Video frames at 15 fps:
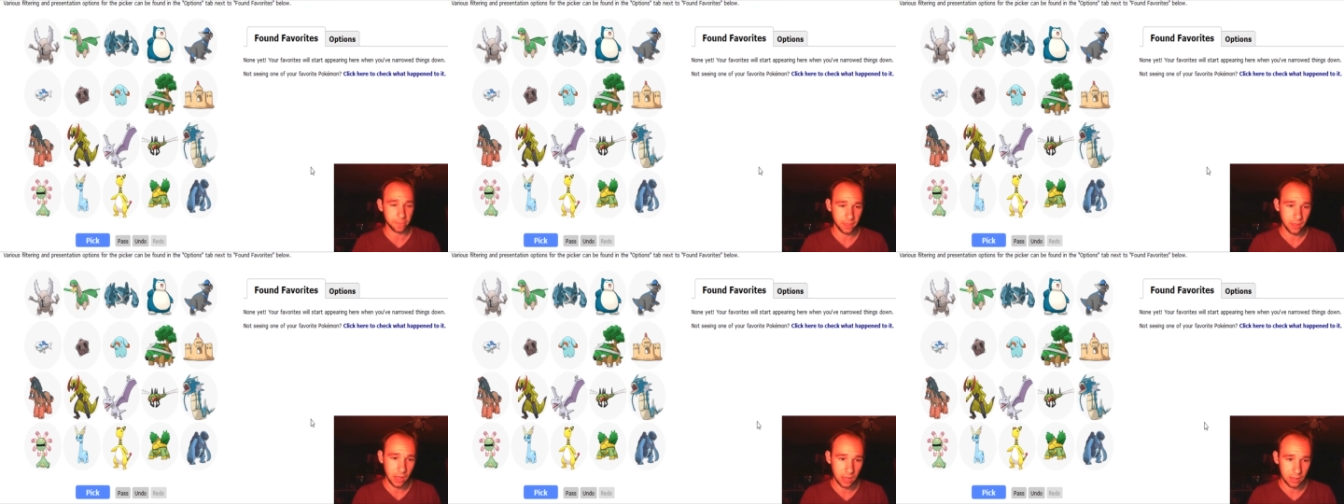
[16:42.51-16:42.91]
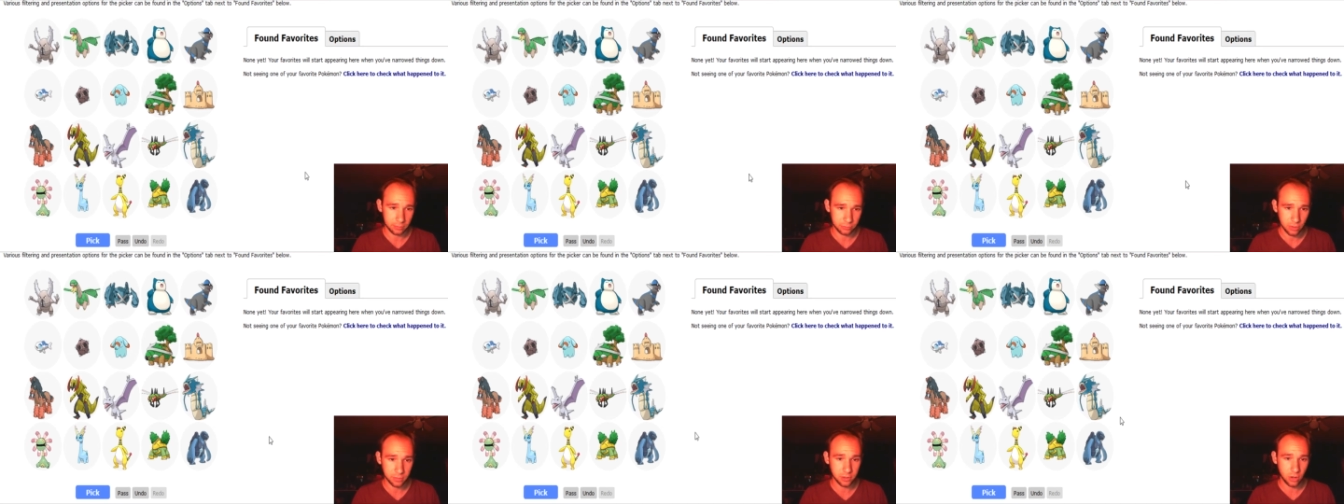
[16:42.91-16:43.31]
Um,
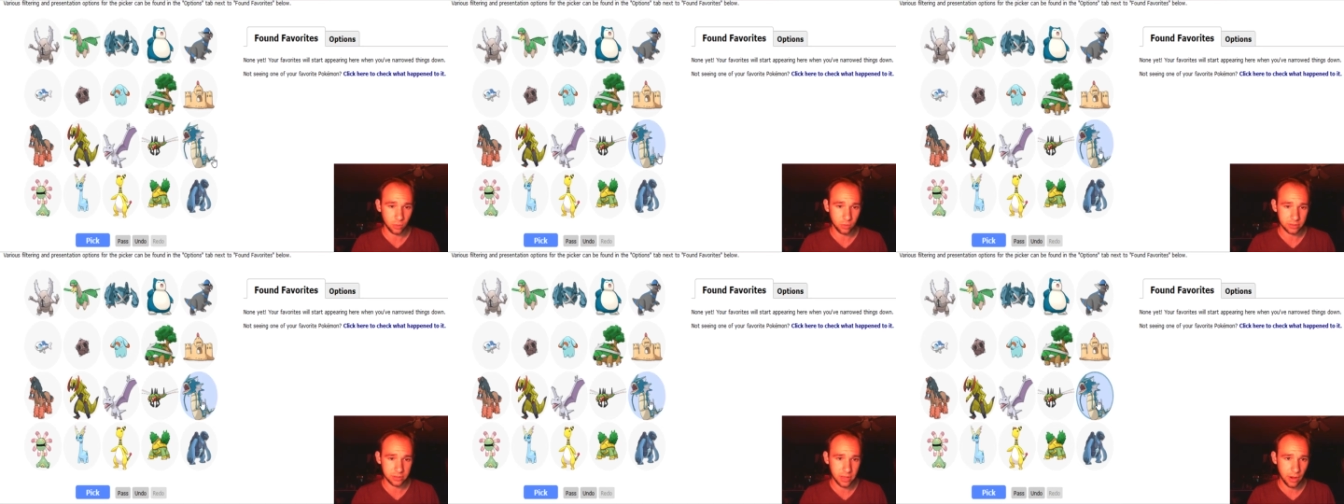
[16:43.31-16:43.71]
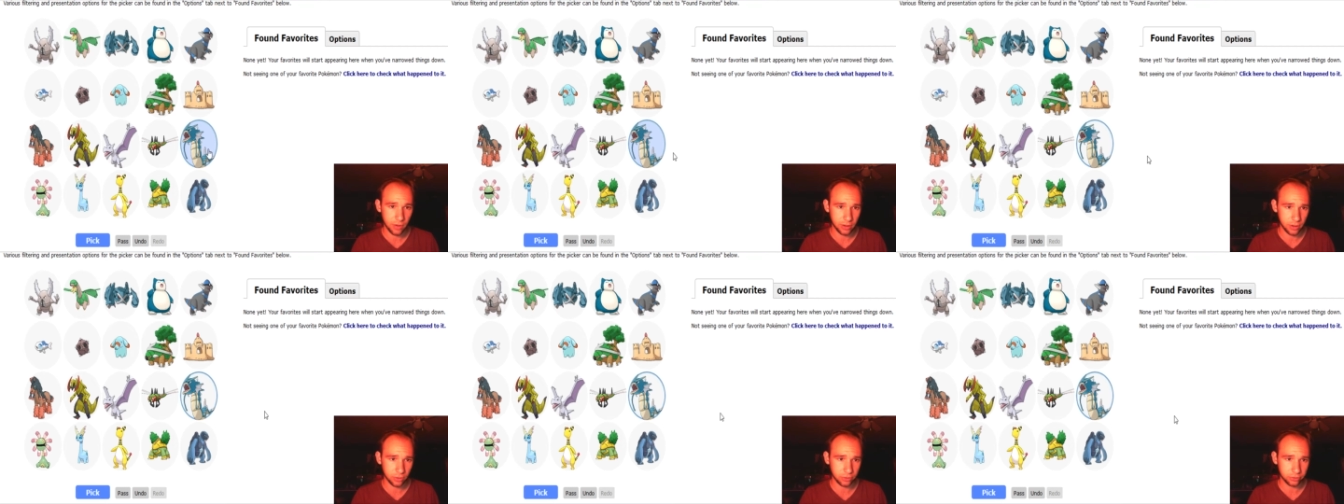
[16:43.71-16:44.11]
so I'm gonna go with
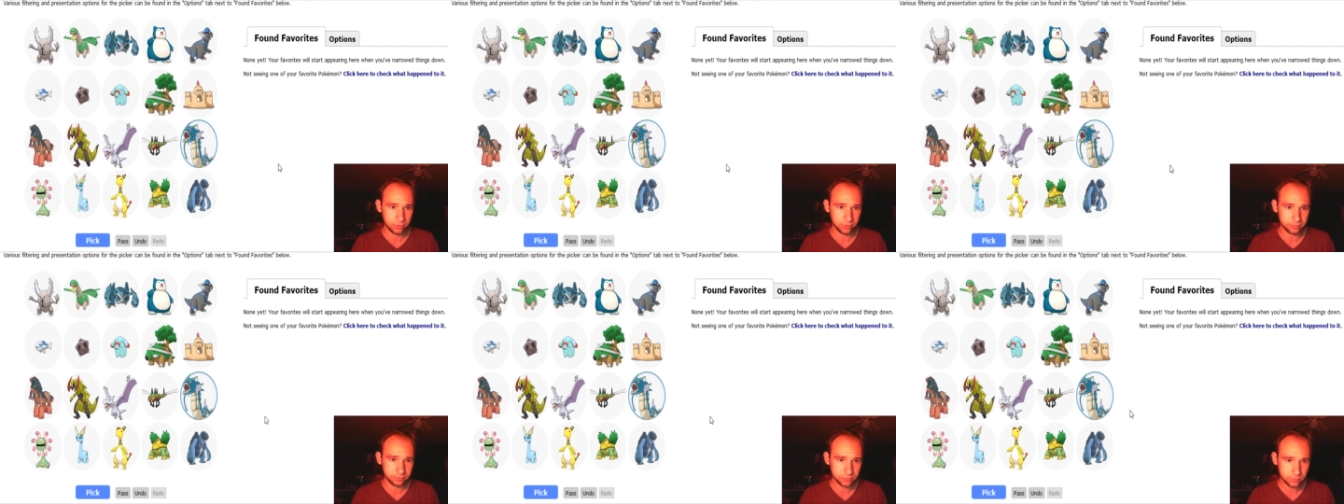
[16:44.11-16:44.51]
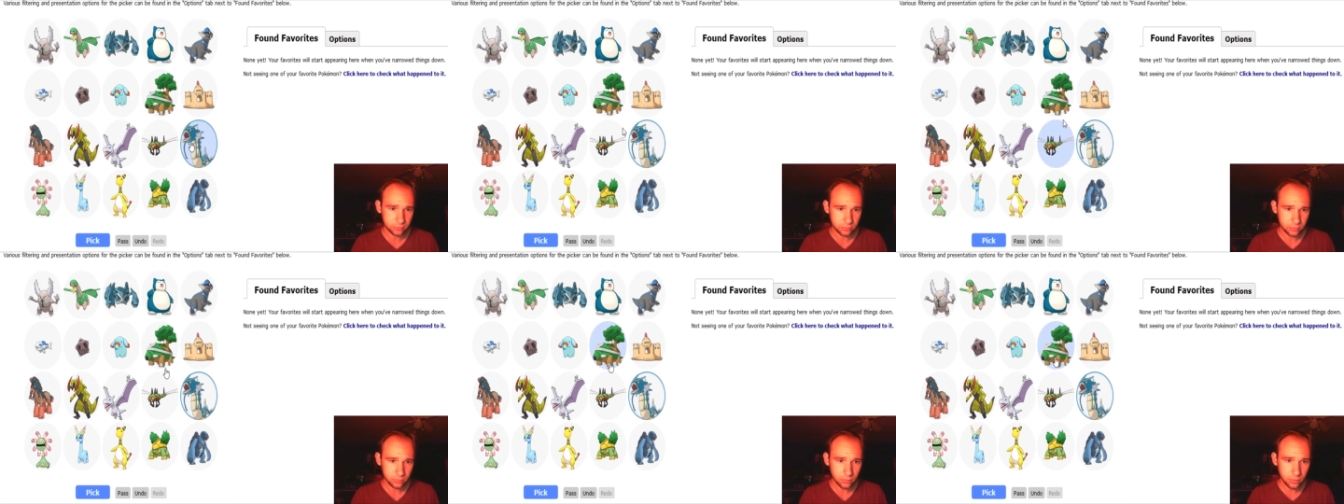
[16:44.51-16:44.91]
Gyarados,
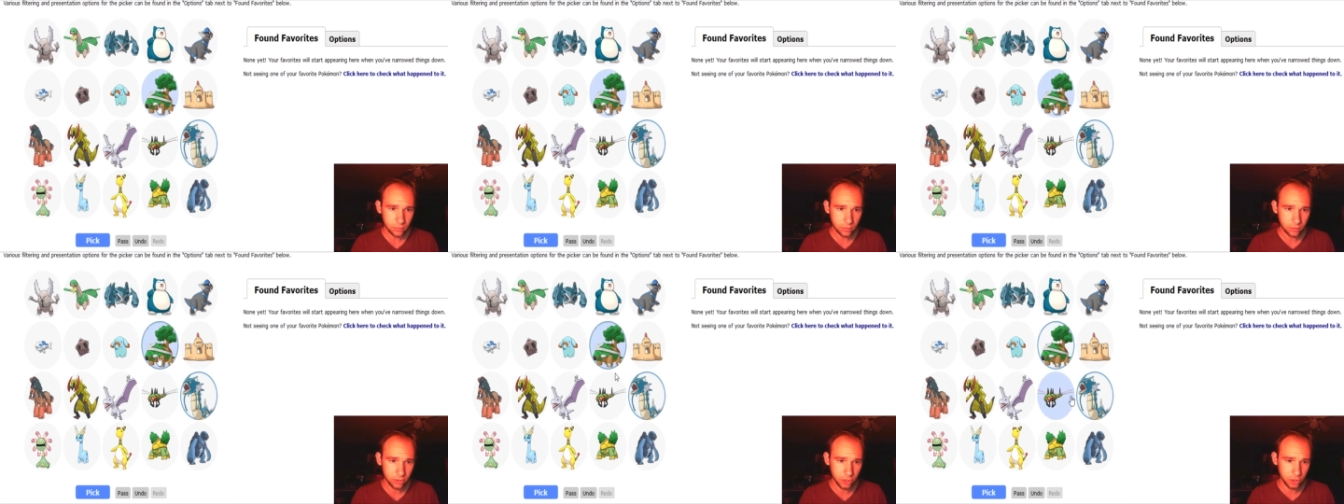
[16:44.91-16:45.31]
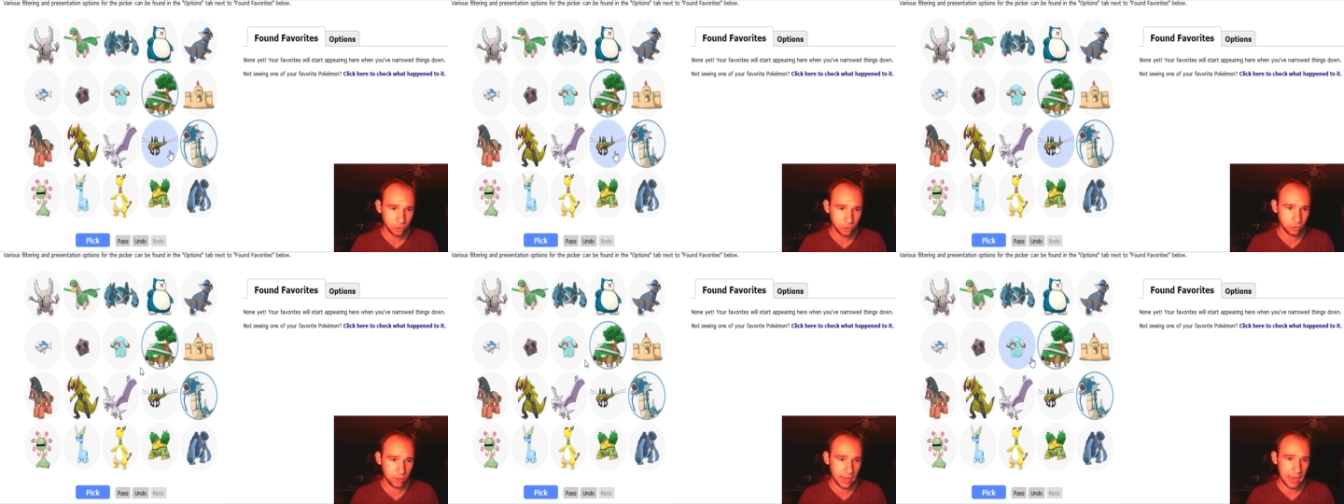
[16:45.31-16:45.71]

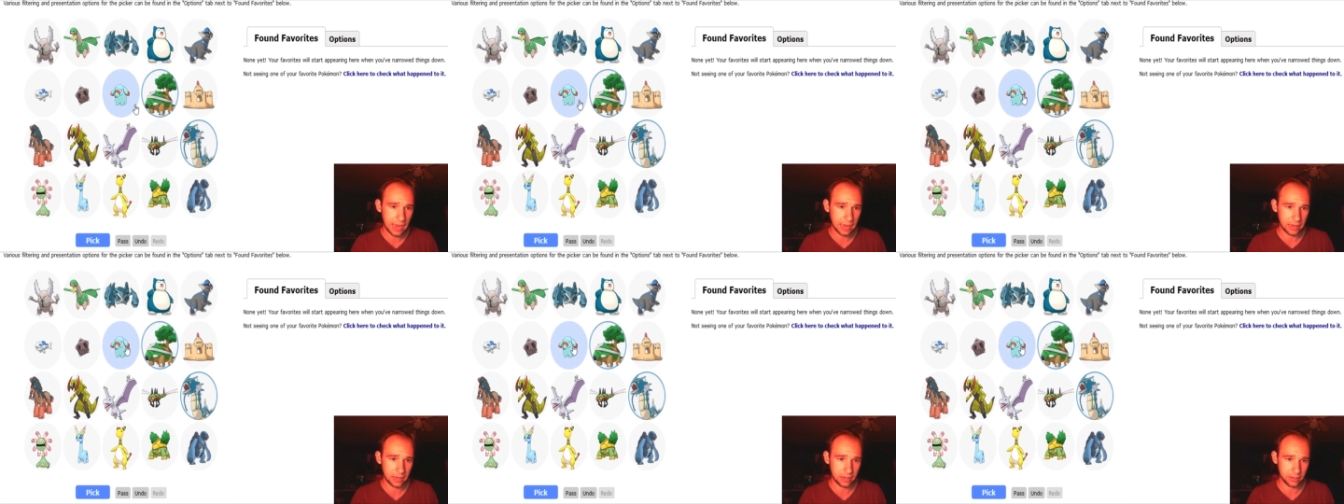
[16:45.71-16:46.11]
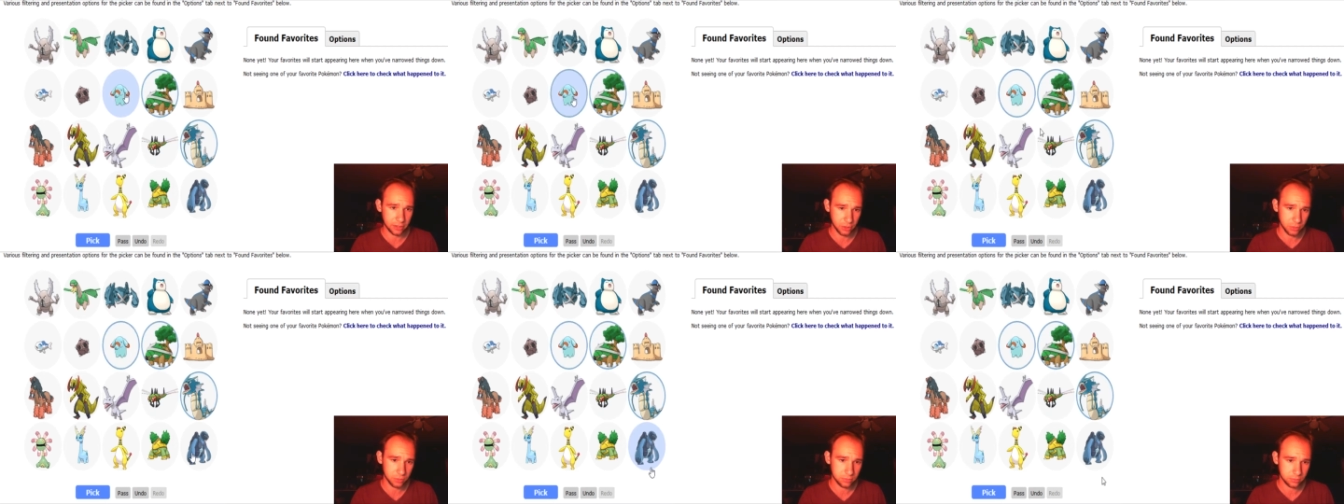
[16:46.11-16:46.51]
you, and you.